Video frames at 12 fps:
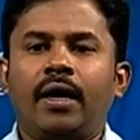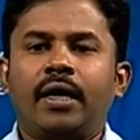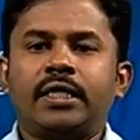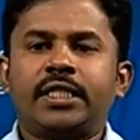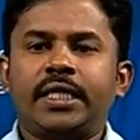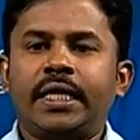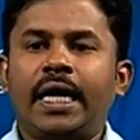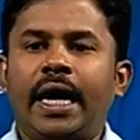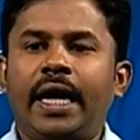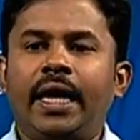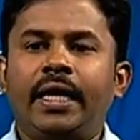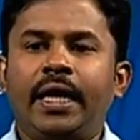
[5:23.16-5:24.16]

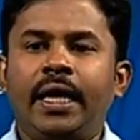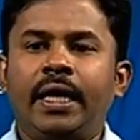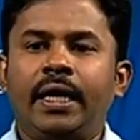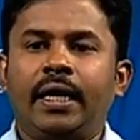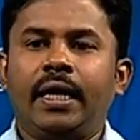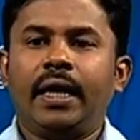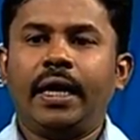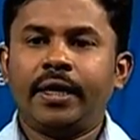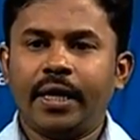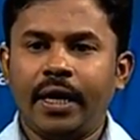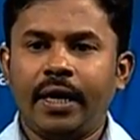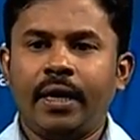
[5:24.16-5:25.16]
CIDE,
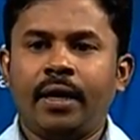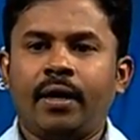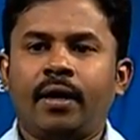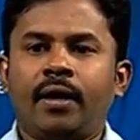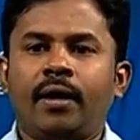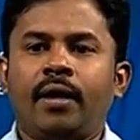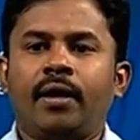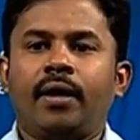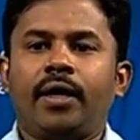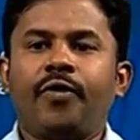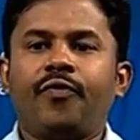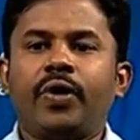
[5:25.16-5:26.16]

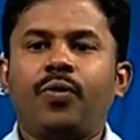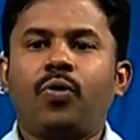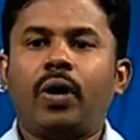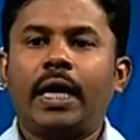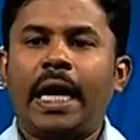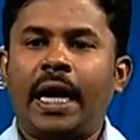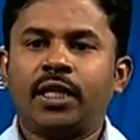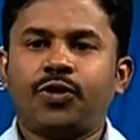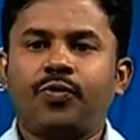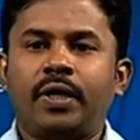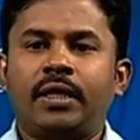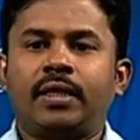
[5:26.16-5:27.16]
if a word ends
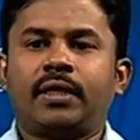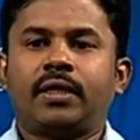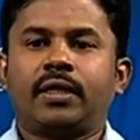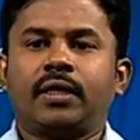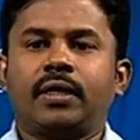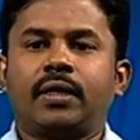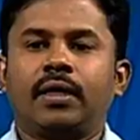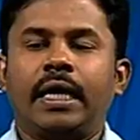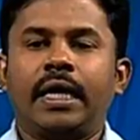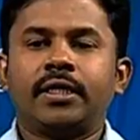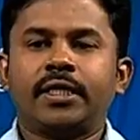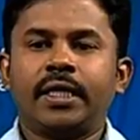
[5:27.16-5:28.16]
with
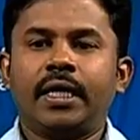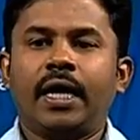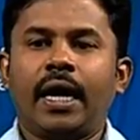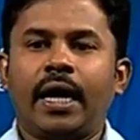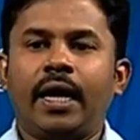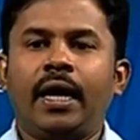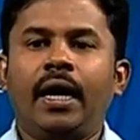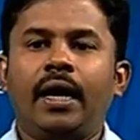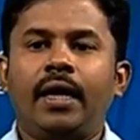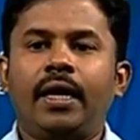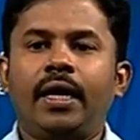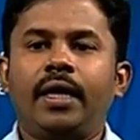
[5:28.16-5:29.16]

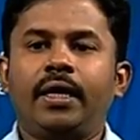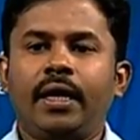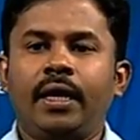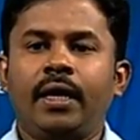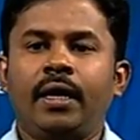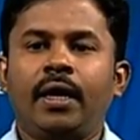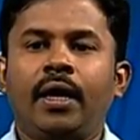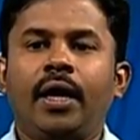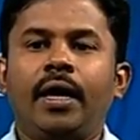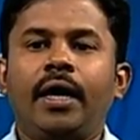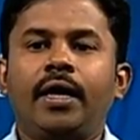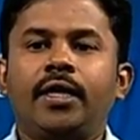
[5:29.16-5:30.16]
CIDE,
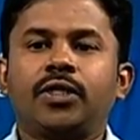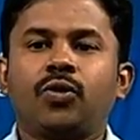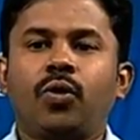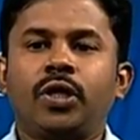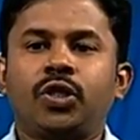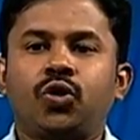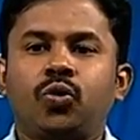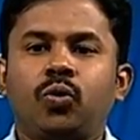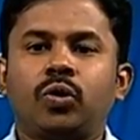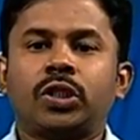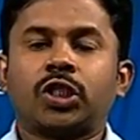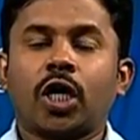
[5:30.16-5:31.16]
it is going
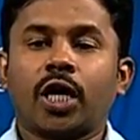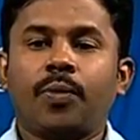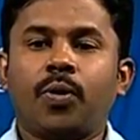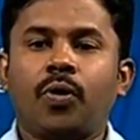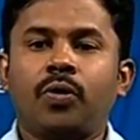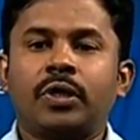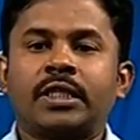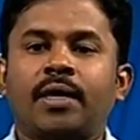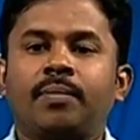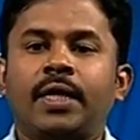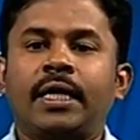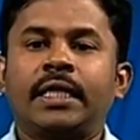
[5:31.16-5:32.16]
to talk about
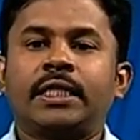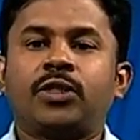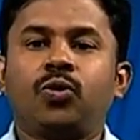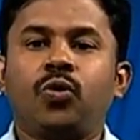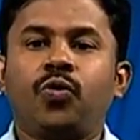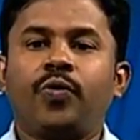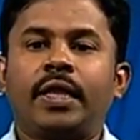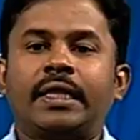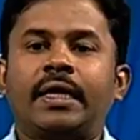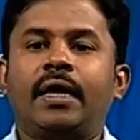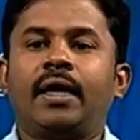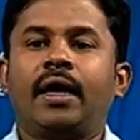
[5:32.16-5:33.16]
something to do with
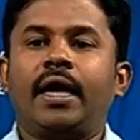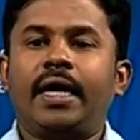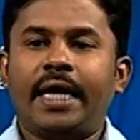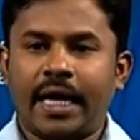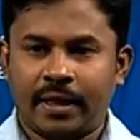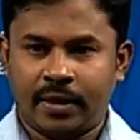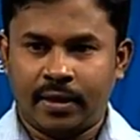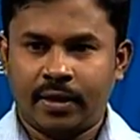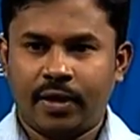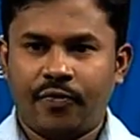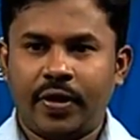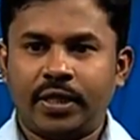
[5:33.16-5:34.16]
death.
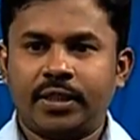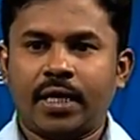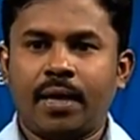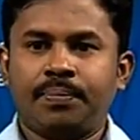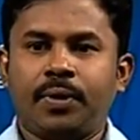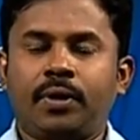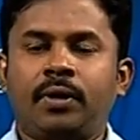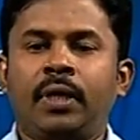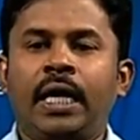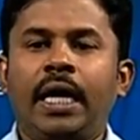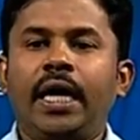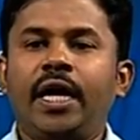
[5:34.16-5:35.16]
For example,
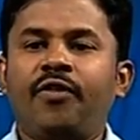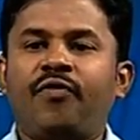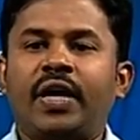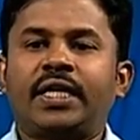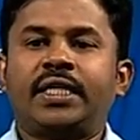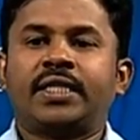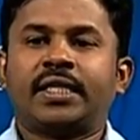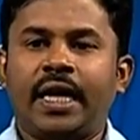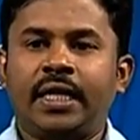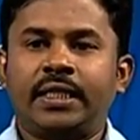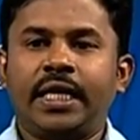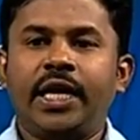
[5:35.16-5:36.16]

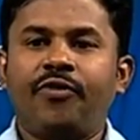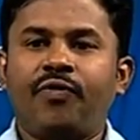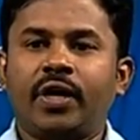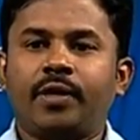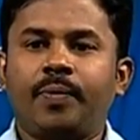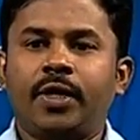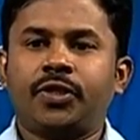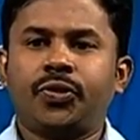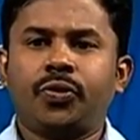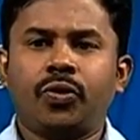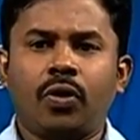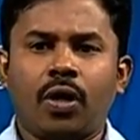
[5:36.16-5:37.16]
infecticide, infect means
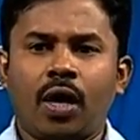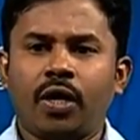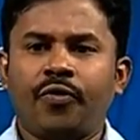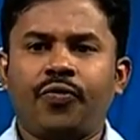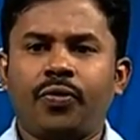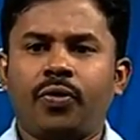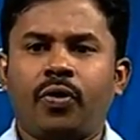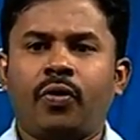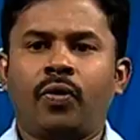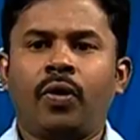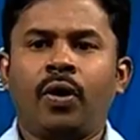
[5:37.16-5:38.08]
all of you know.